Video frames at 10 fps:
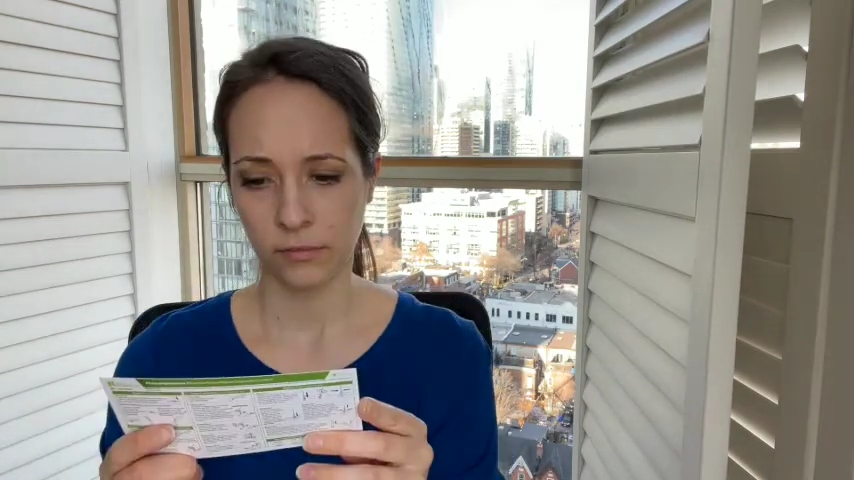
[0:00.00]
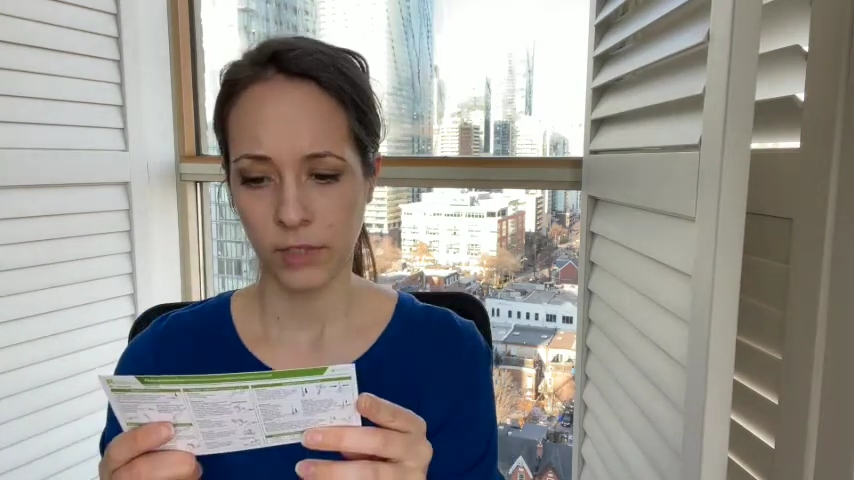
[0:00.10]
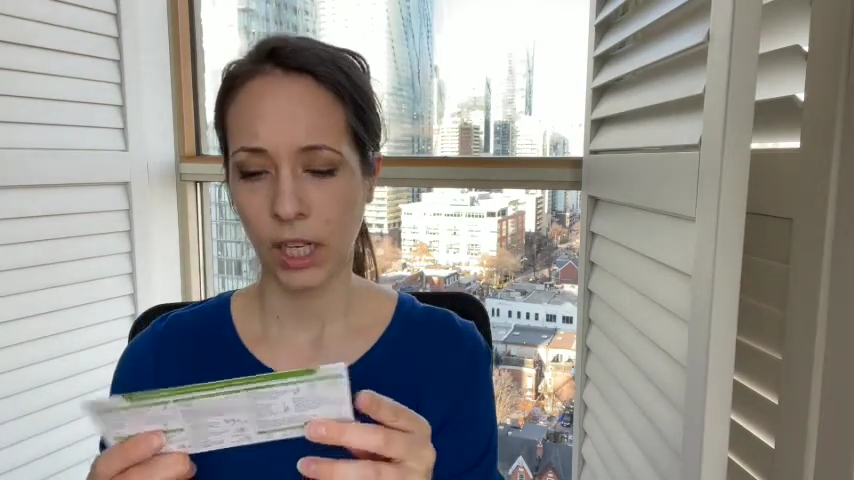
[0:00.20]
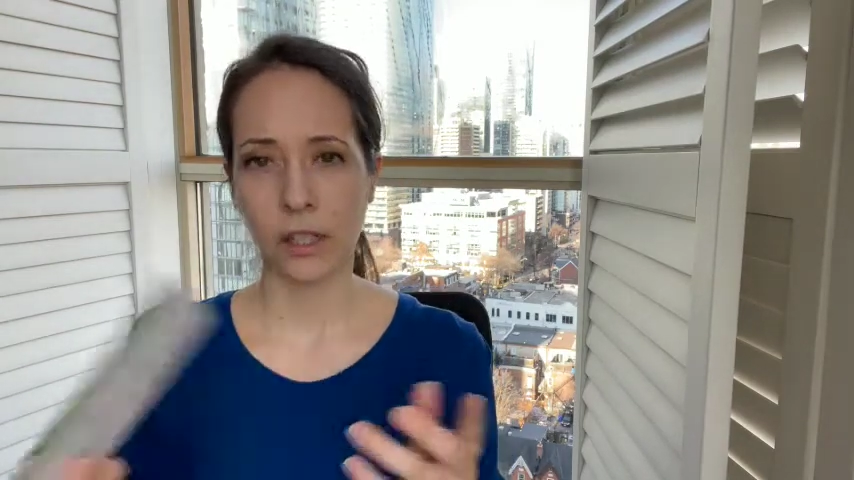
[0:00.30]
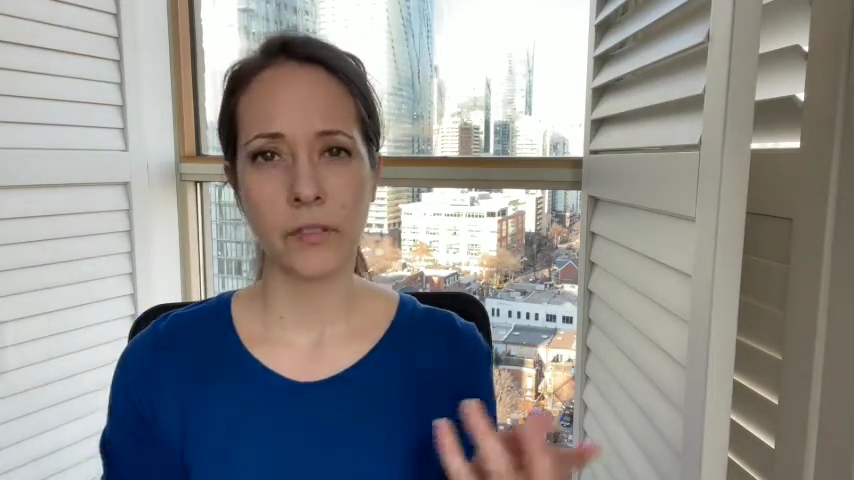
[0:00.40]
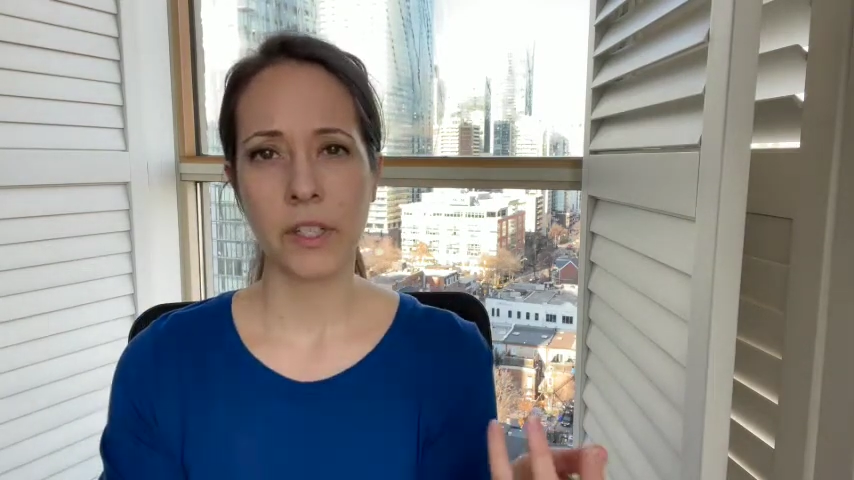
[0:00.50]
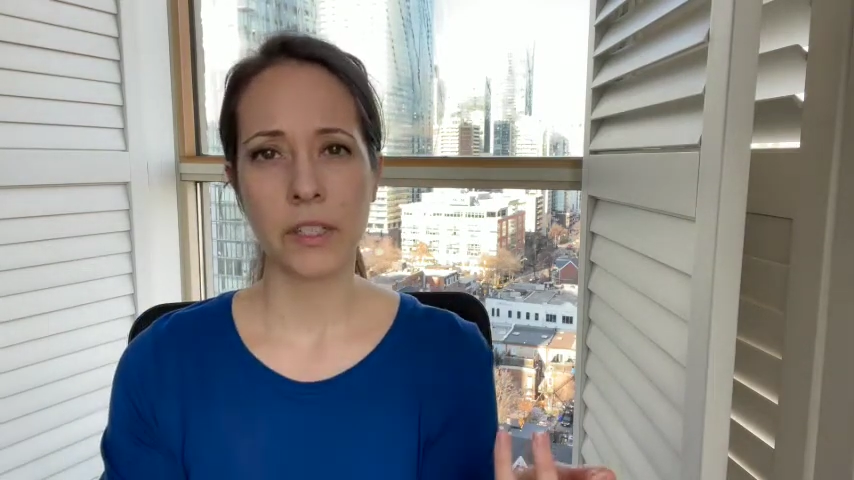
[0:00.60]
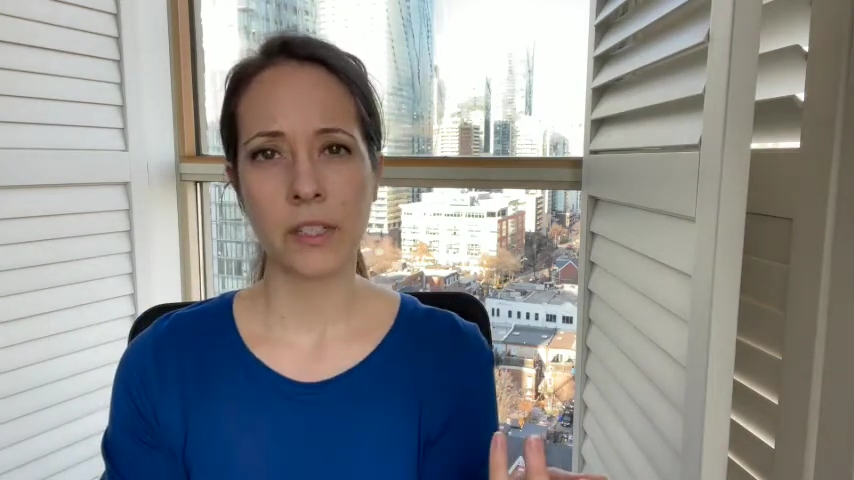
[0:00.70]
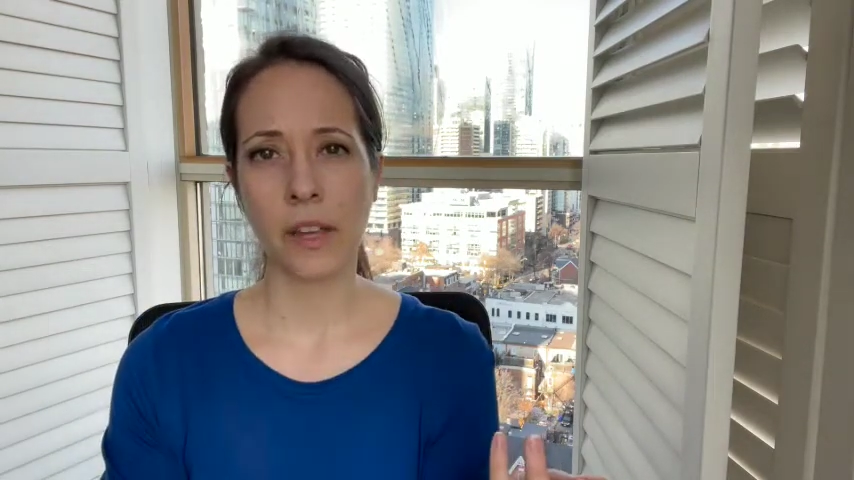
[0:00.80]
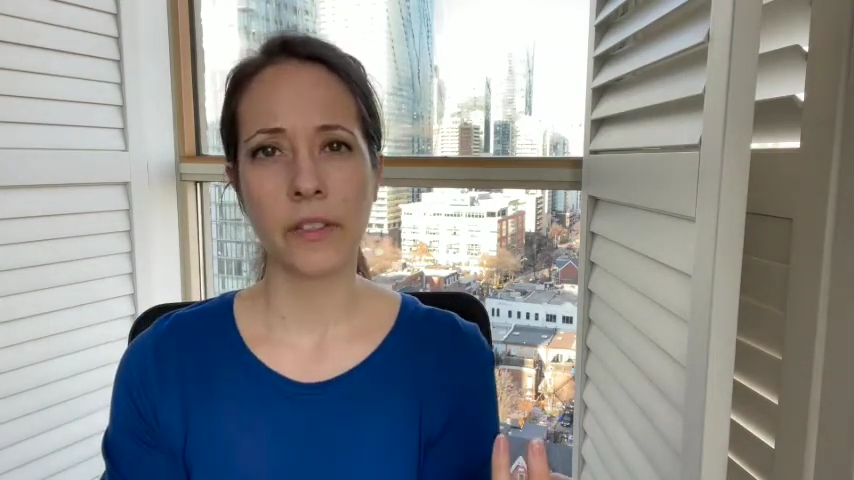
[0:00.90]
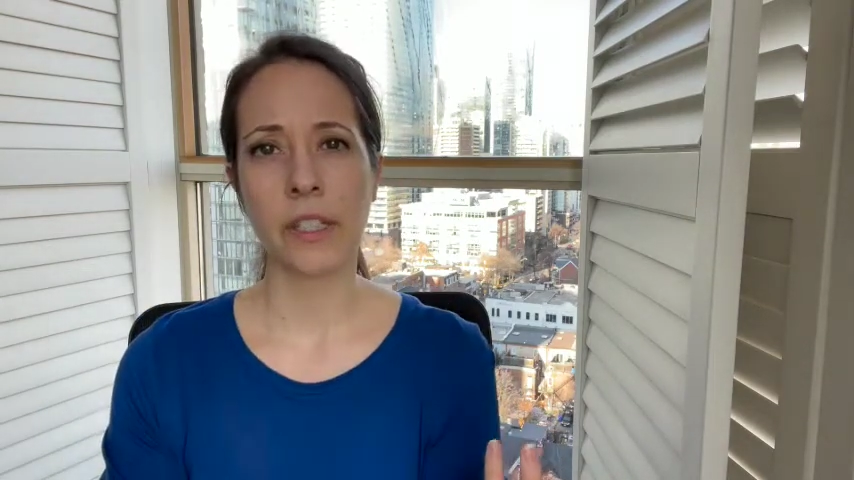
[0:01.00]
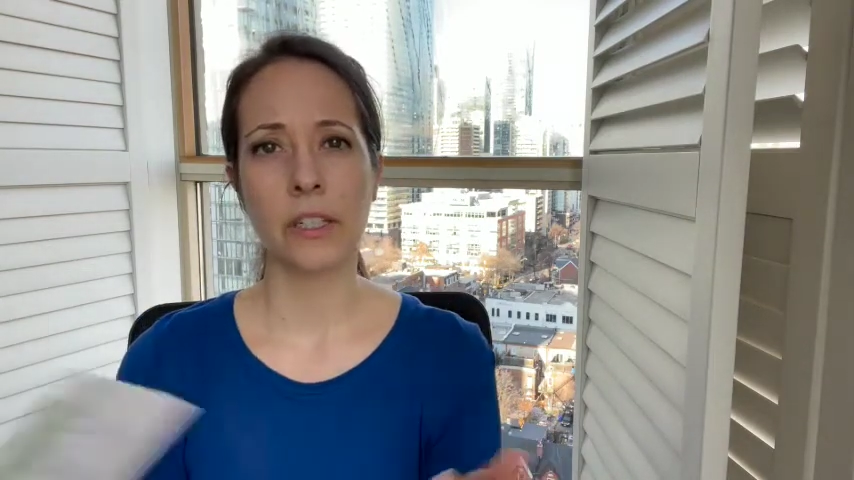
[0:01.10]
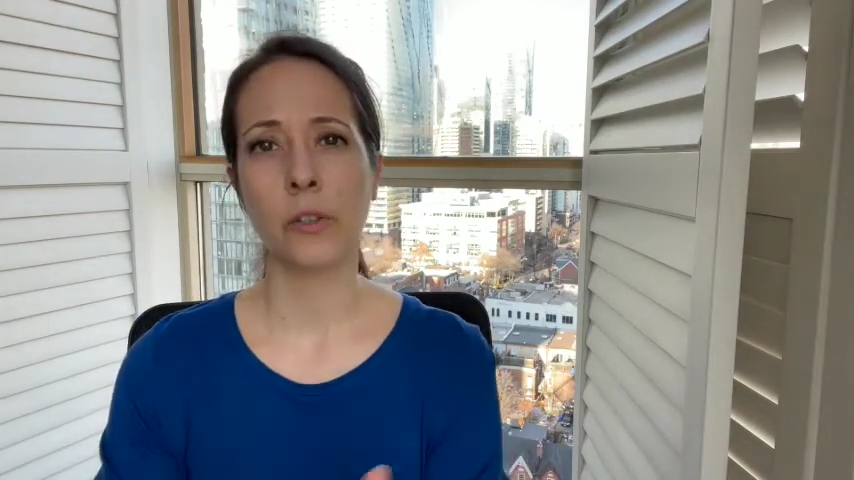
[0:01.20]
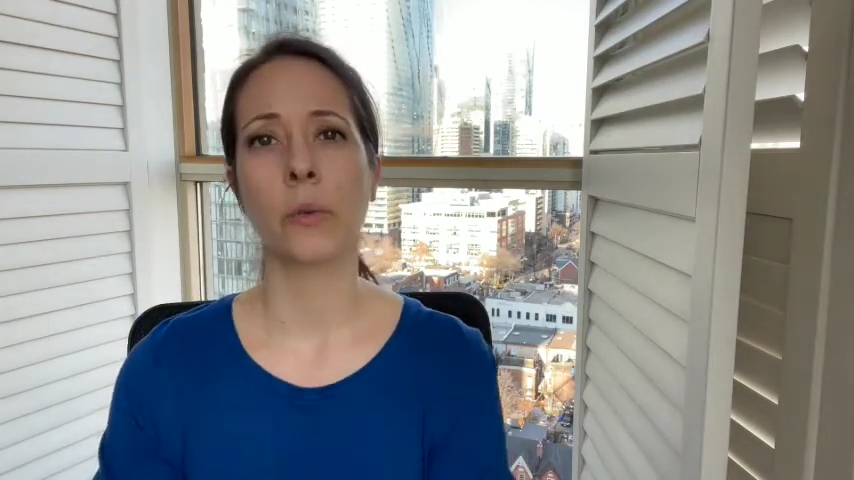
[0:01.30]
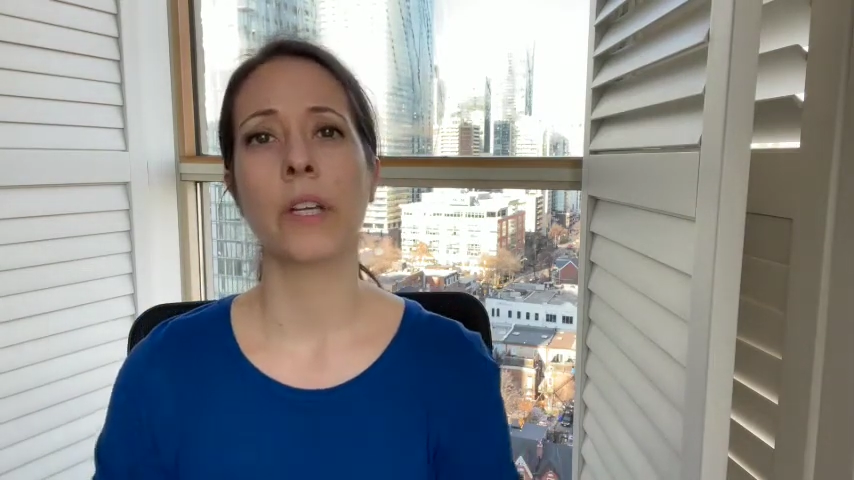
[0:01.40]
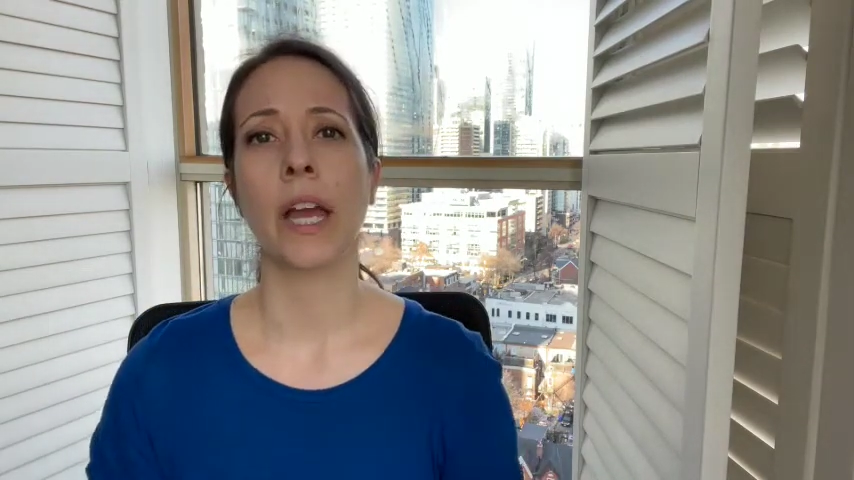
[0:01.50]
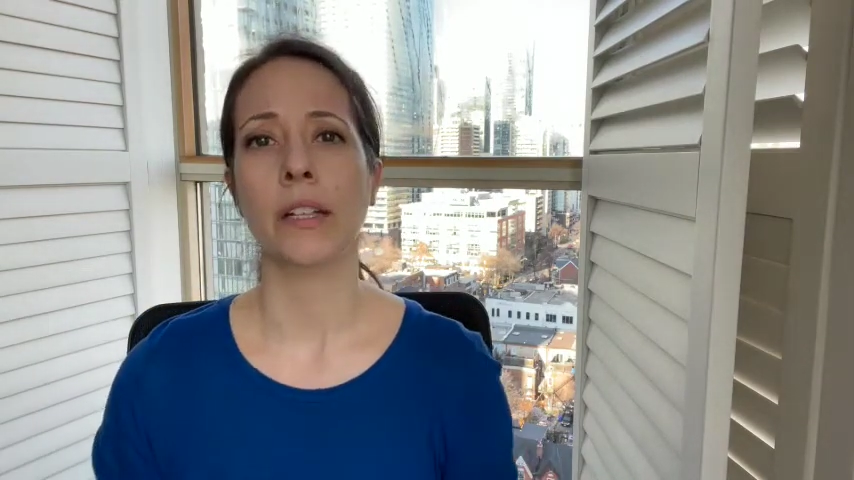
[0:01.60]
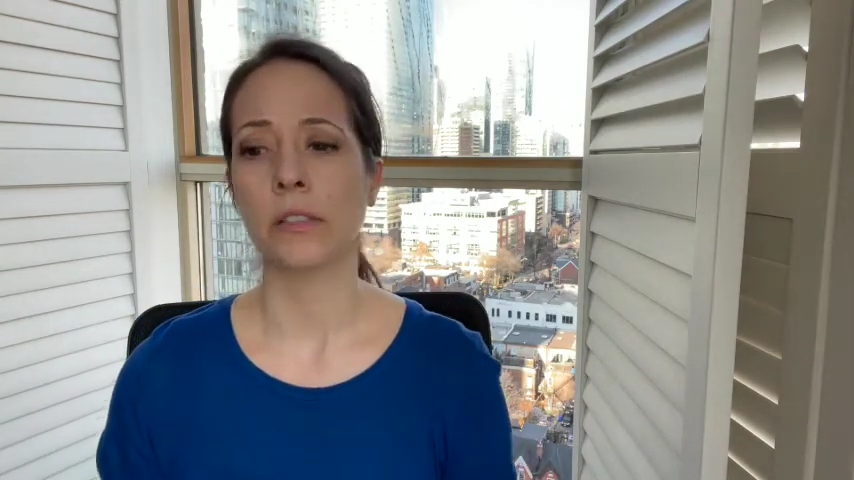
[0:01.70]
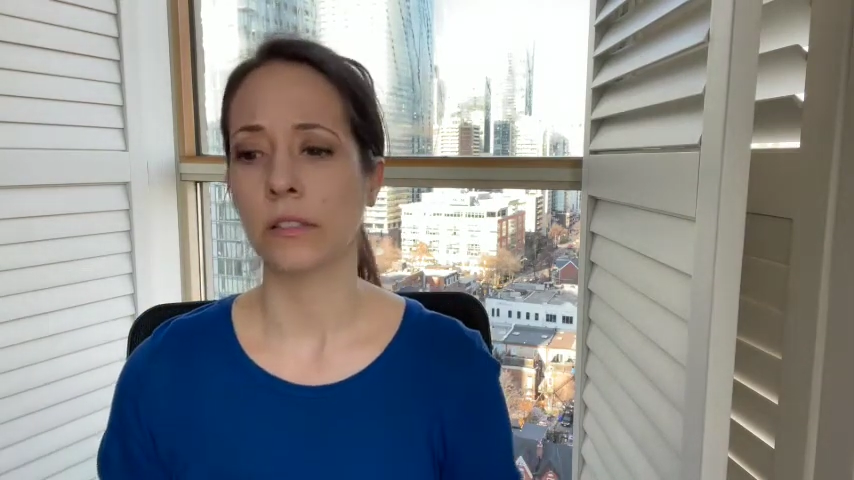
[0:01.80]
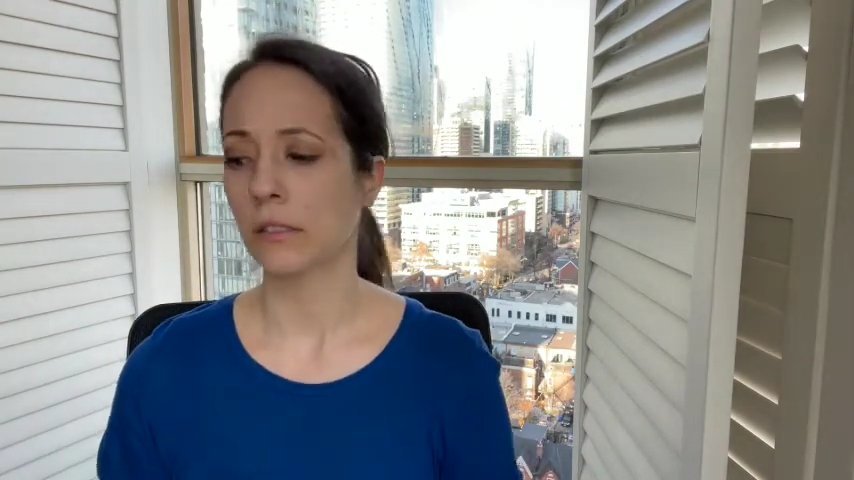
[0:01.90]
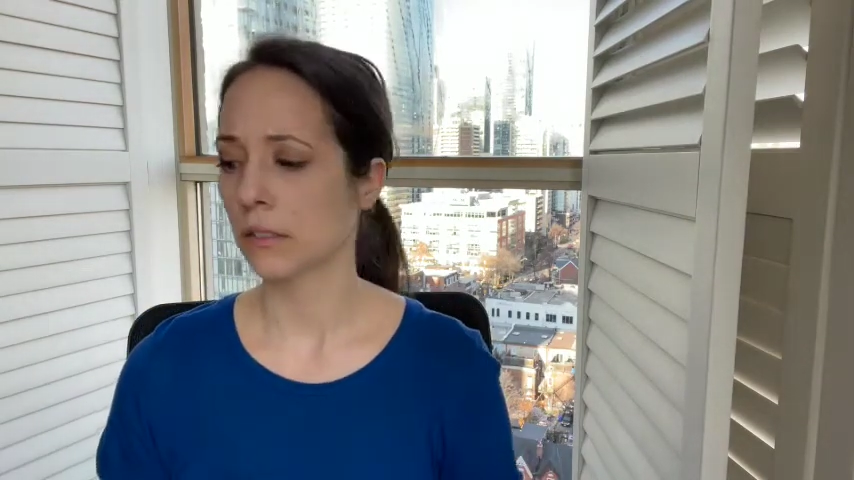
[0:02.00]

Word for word: I love this 70 degree angle.